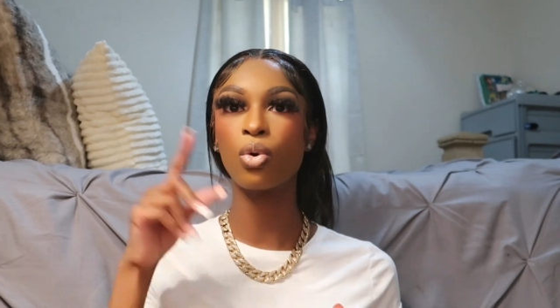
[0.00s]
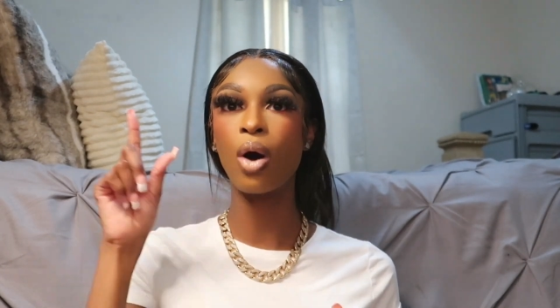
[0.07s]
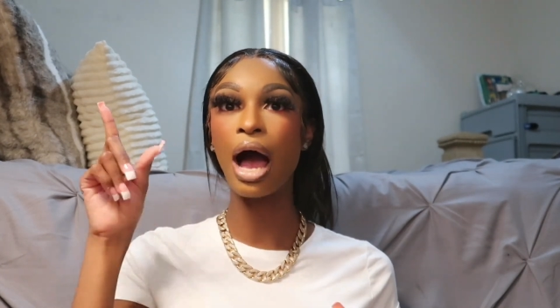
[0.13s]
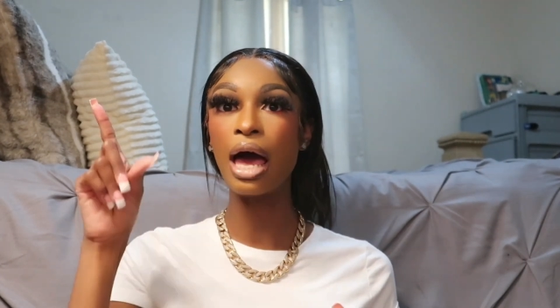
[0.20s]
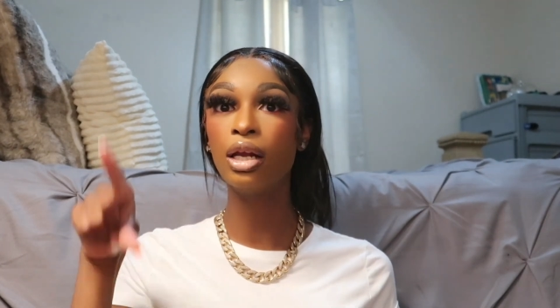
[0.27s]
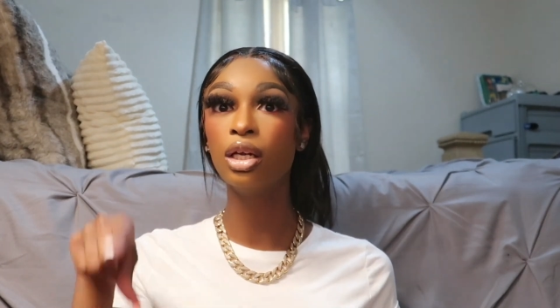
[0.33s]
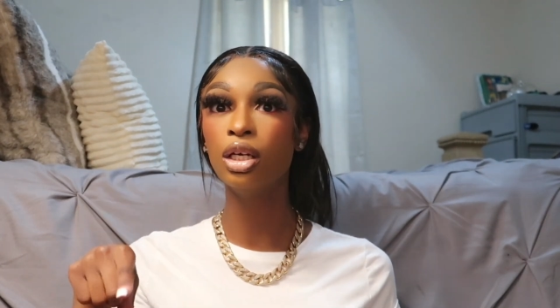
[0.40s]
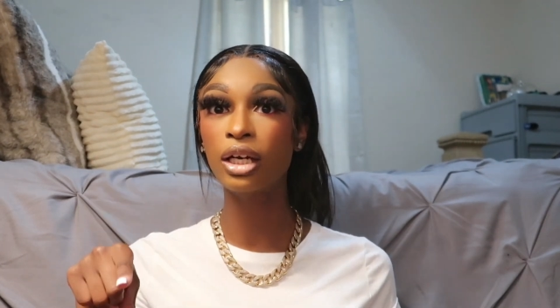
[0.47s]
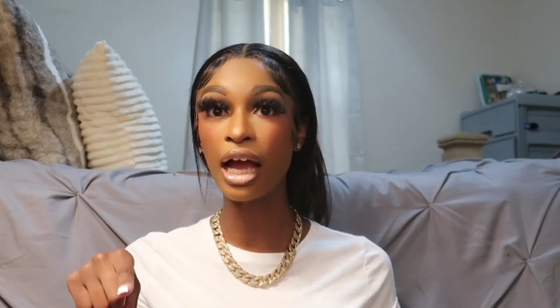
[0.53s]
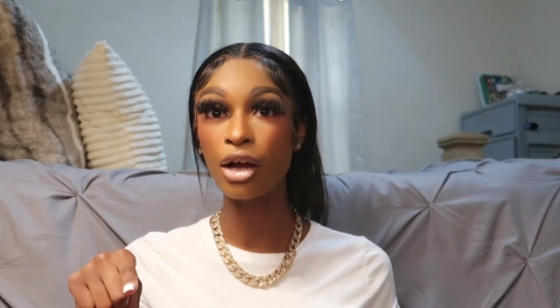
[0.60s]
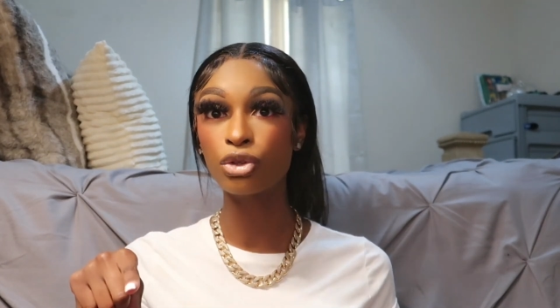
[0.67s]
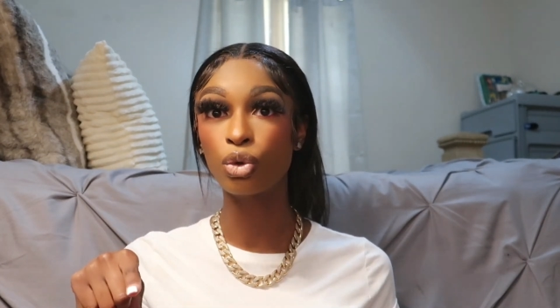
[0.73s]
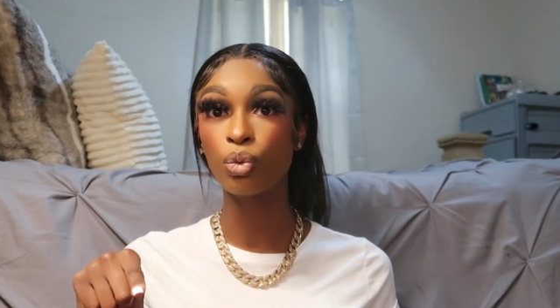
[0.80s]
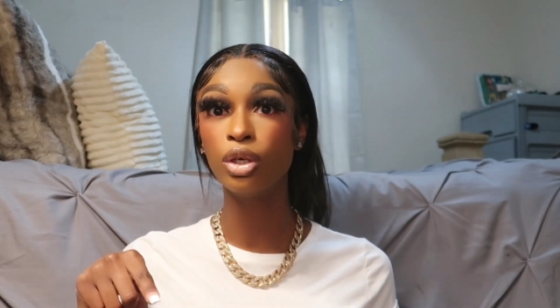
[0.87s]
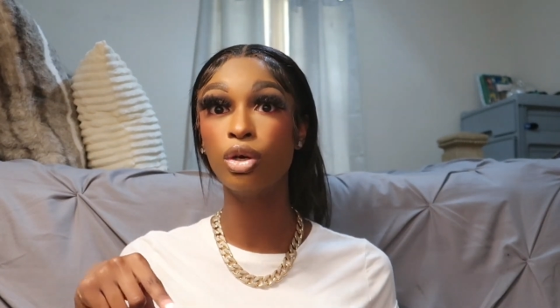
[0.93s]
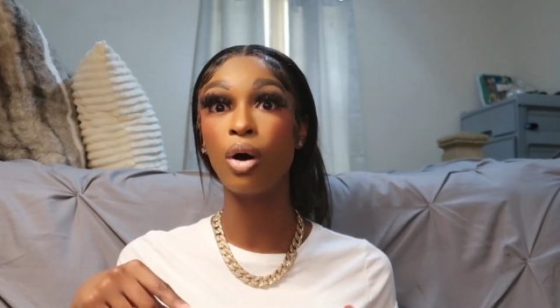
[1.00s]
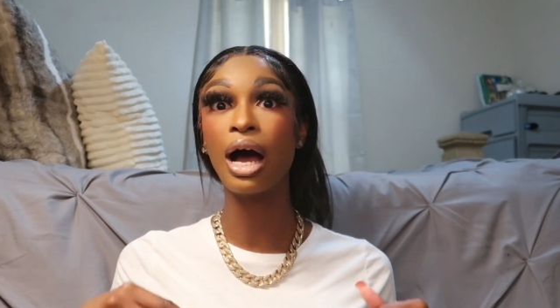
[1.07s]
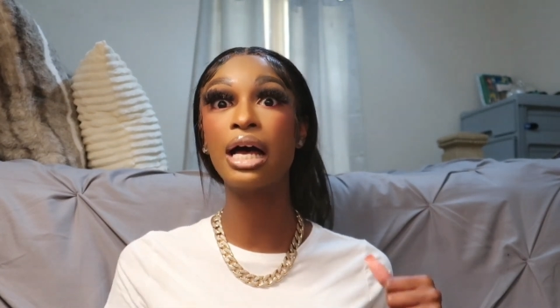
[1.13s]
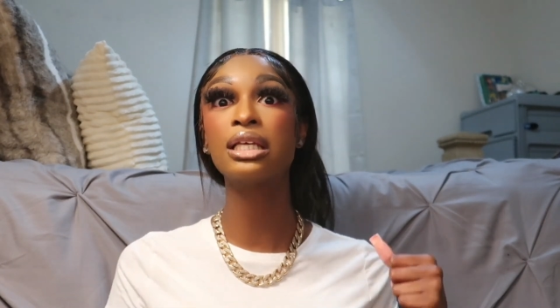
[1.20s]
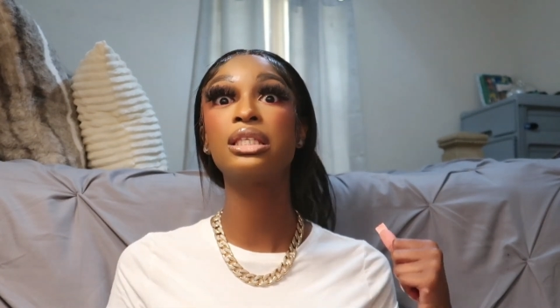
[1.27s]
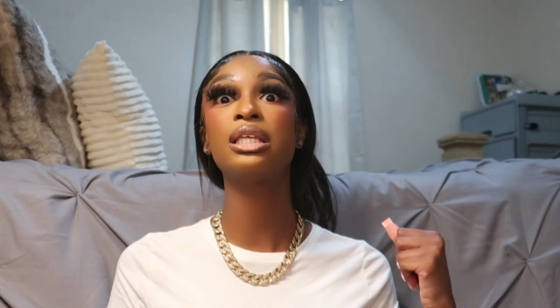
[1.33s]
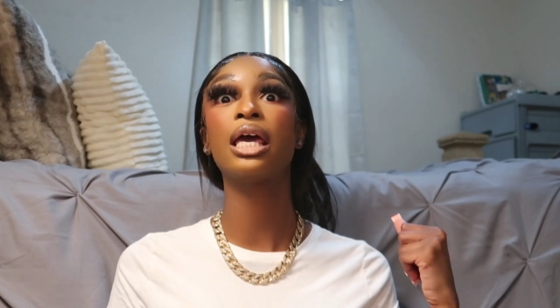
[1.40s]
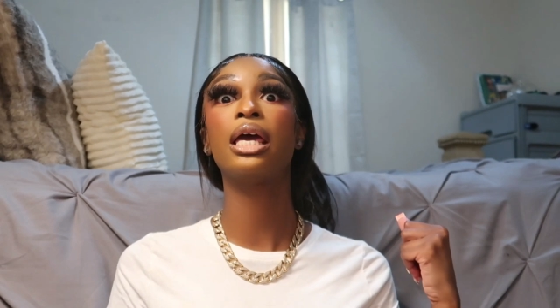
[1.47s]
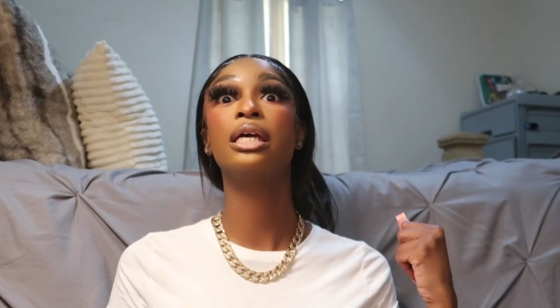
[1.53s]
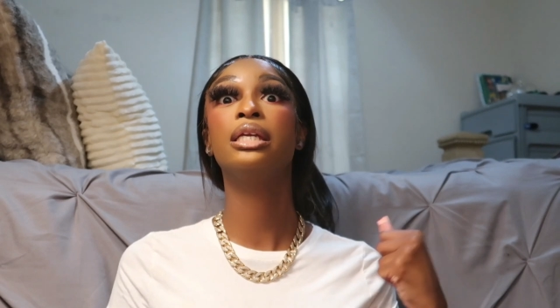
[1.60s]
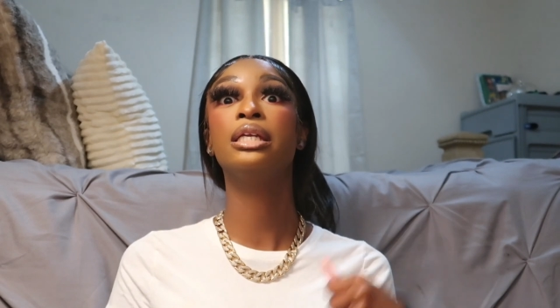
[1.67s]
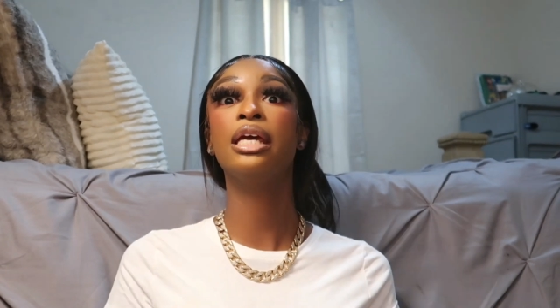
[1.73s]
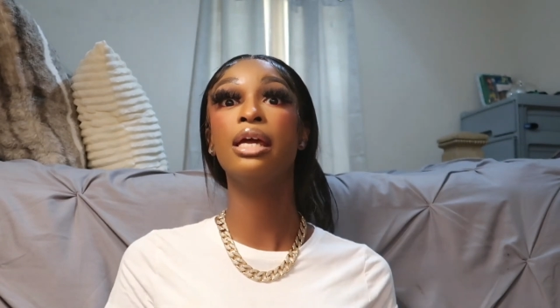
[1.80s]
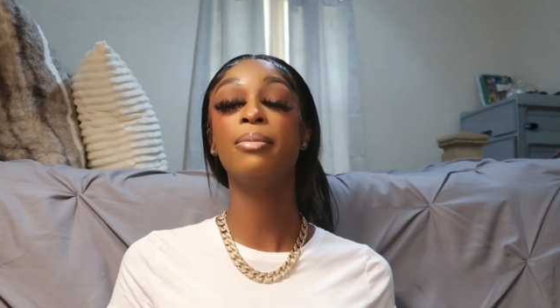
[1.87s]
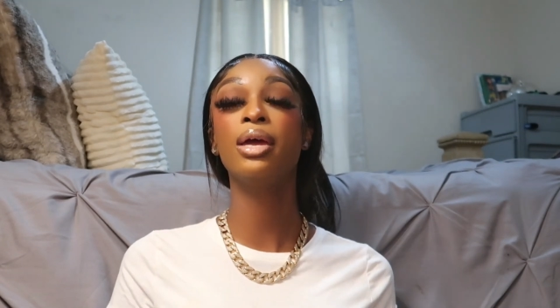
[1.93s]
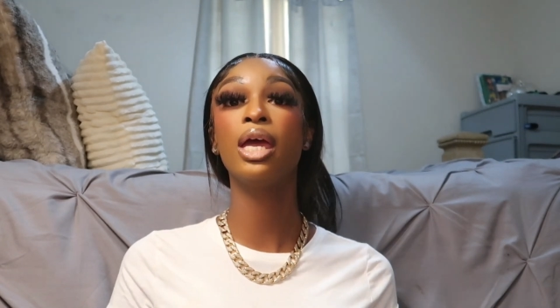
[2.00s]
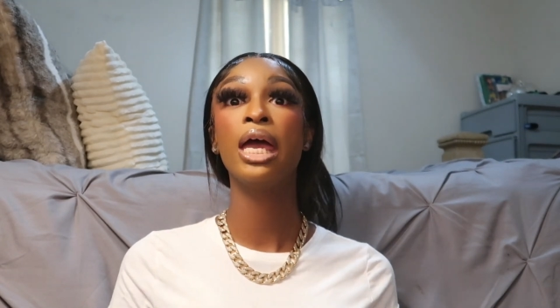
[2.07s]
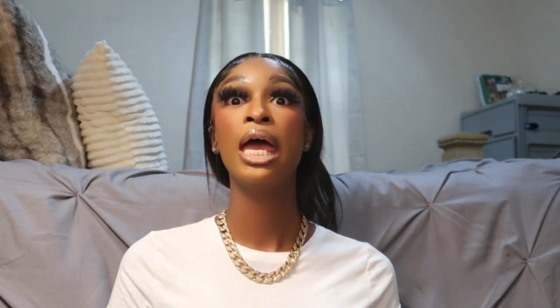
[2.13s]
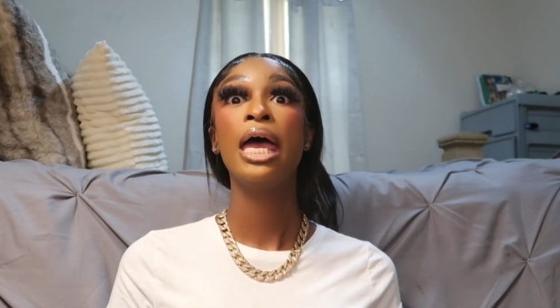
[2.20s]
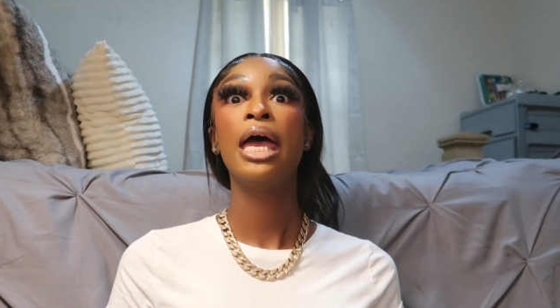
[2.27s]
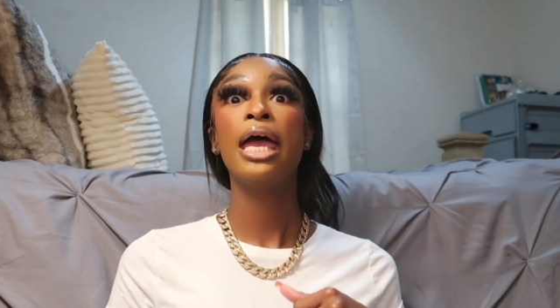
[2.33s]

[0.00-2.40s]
So I look out the window. I said, demon,